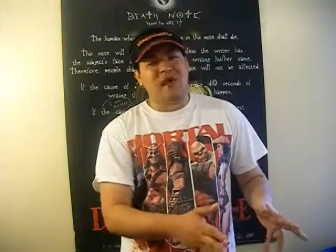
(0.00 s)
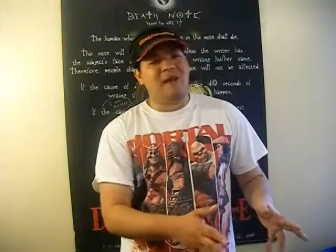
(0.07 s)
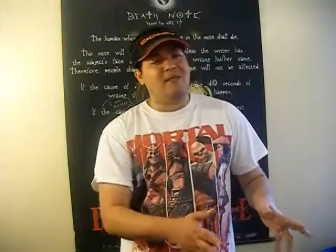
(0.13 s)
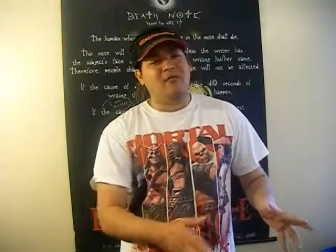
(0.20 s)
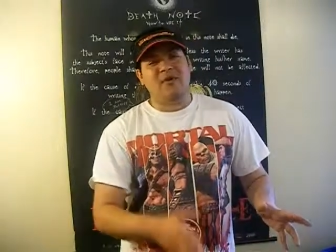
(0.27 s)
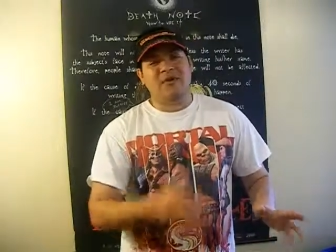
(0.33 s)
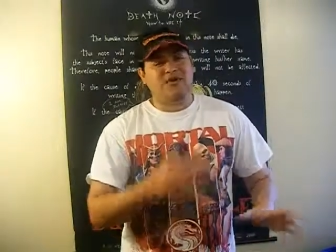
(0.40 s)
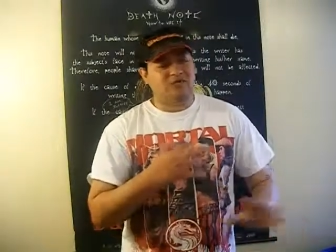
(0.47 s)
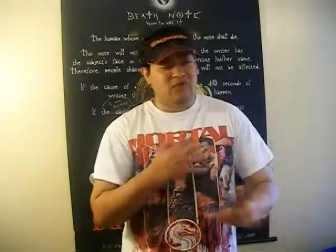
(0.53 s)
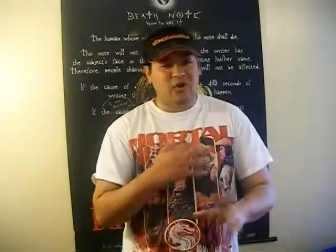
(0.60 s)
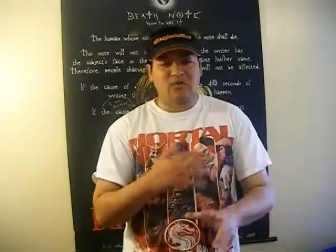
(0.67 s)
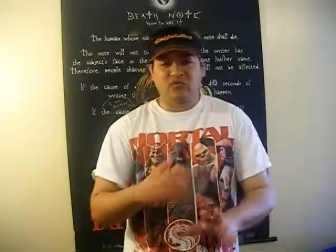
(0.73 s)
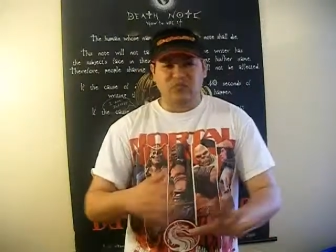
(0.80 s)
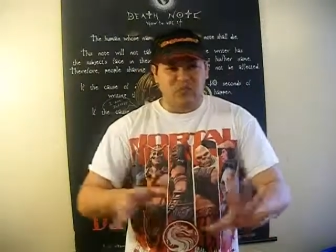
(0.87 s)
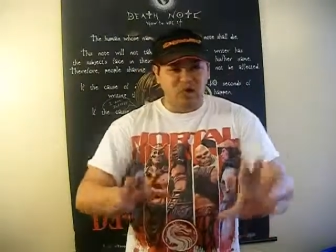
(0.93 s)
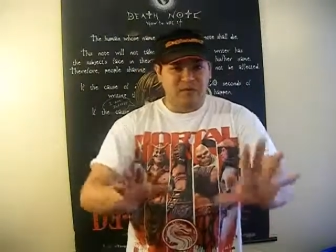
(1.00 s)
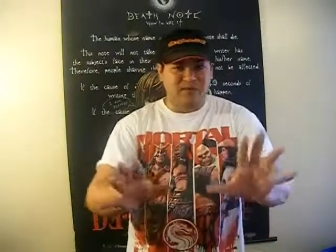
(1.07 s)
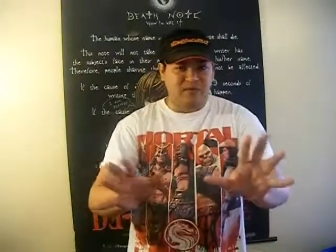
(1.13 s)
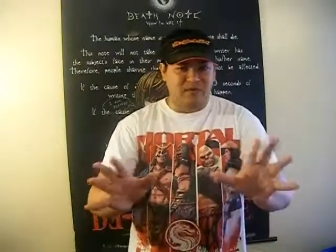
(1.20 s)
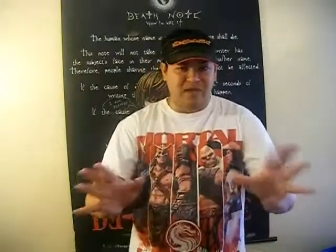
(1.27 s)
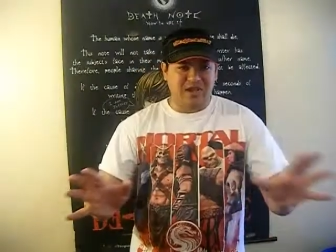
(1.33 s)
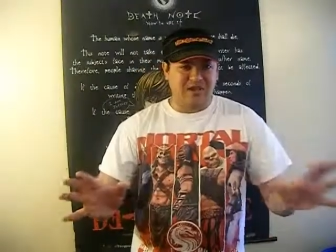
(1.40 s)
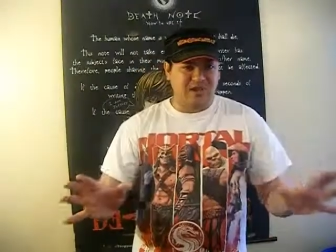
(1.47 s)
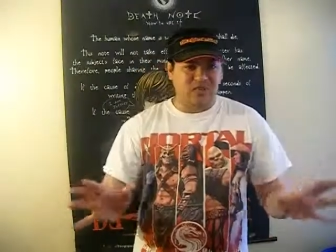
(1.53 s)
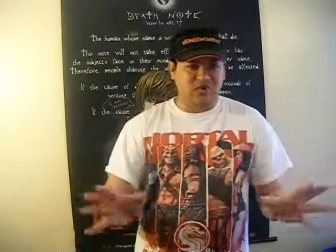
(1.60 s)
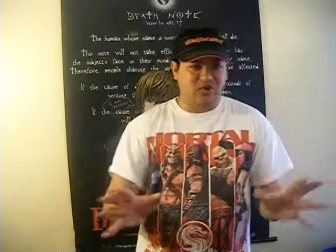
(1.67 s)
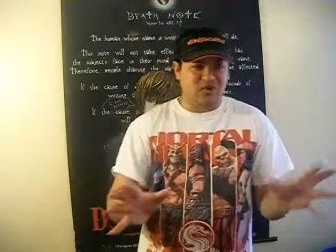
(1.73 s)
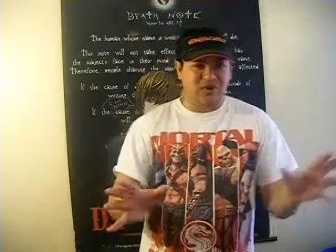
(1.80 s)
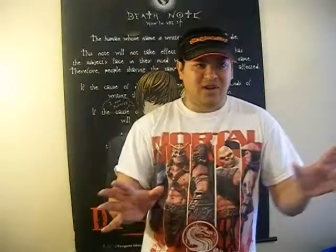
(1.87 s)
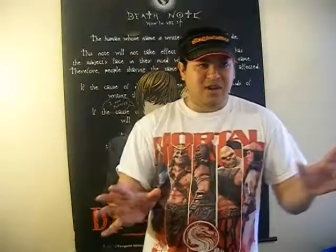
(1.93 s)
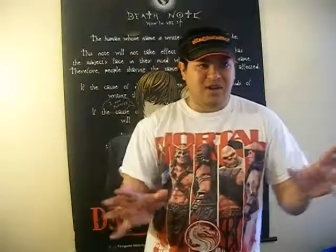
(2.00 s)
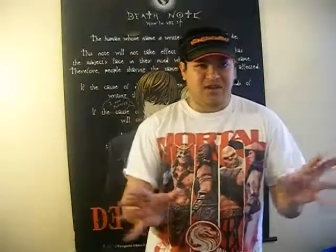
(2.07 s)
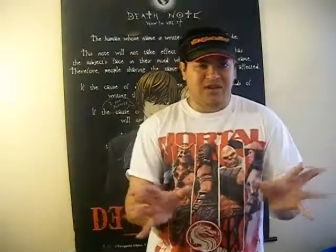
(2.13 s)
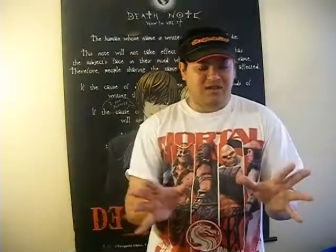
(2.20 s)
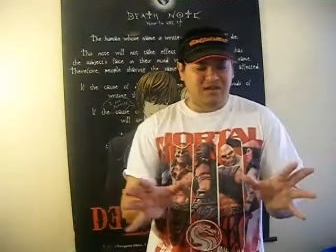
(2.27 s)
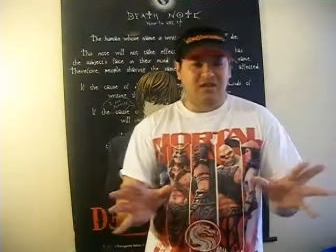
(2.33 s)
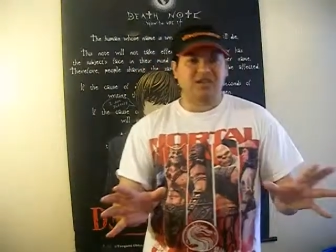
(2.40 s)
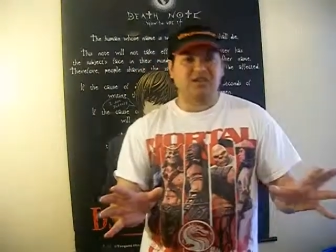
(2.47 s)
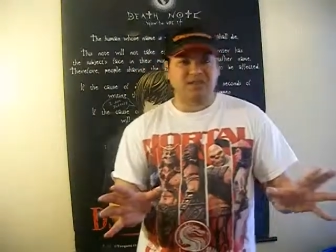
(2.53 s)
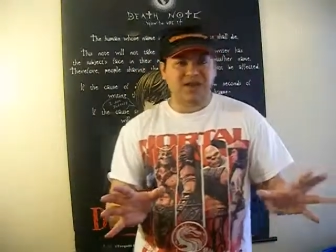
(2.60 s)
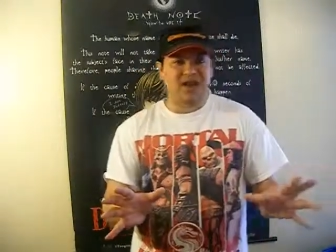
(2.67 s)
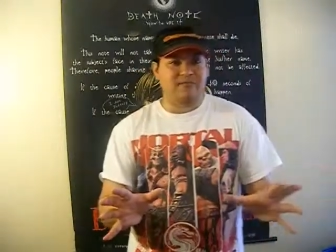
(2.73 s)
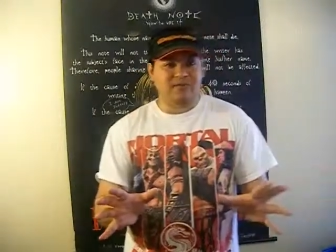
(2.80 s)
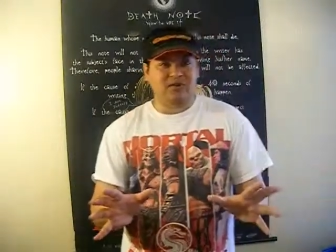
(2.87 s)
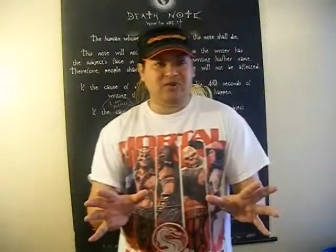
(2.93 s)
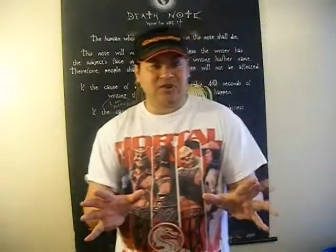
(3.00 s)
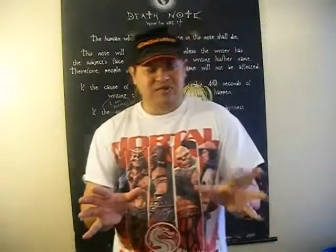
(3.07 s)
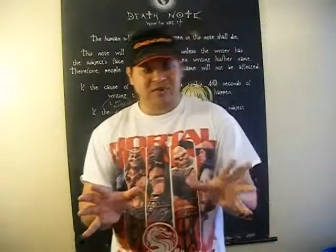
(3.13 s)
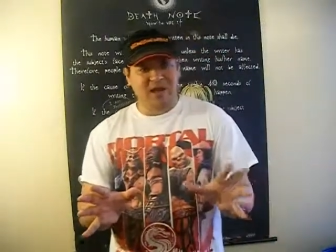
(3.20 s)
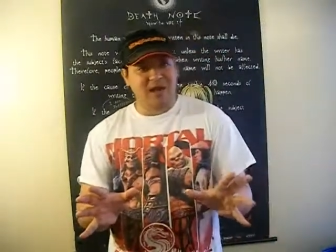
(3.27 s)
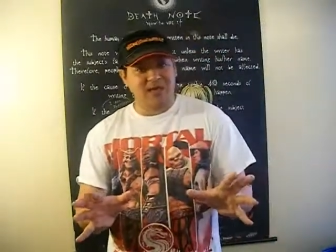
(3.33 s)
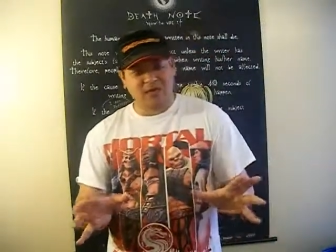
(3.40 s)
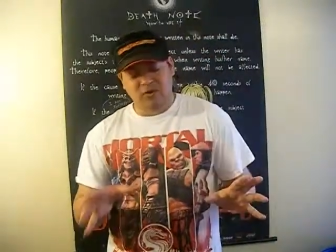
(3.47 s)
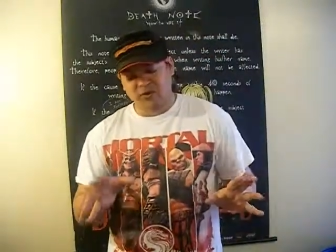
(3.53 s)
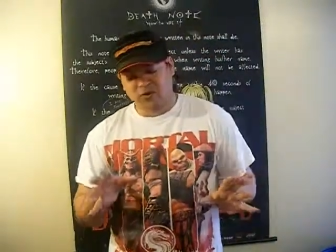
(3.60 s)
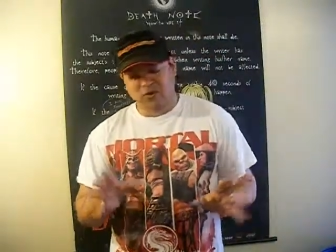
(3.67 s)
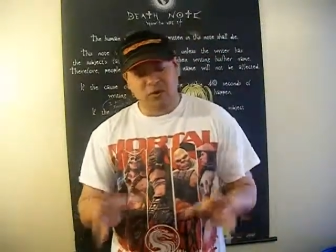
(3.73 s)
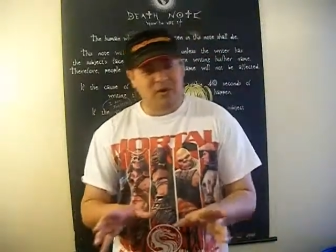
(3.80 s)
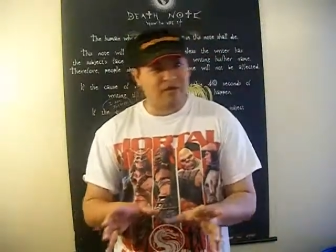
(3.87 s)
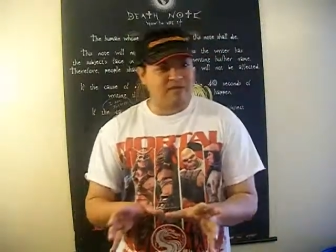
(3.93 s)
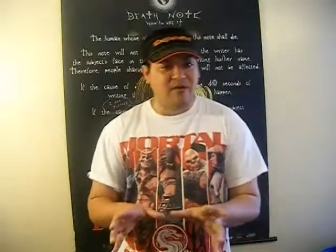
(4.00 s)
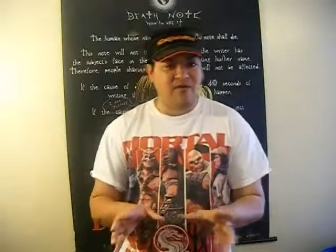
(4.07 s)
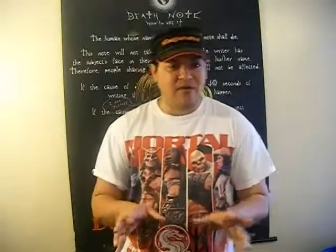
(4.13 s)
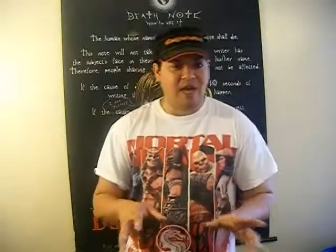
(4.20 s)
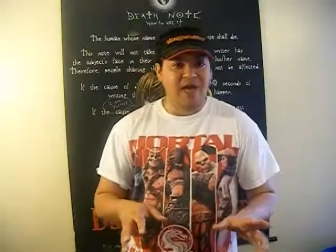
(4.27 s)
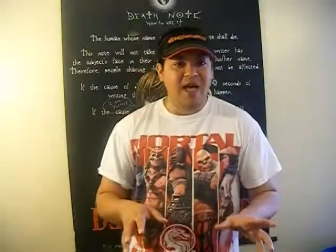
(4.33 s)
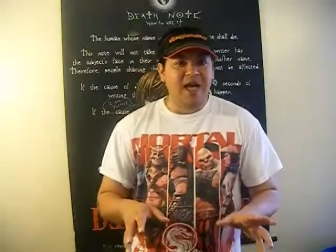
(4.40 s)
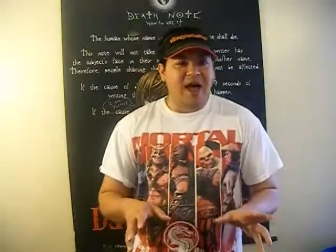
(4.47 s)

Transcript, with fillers: I don't want to, don't spoil it for me, because I'm sure you guys, this has been out for some time, so don't spoil it for me.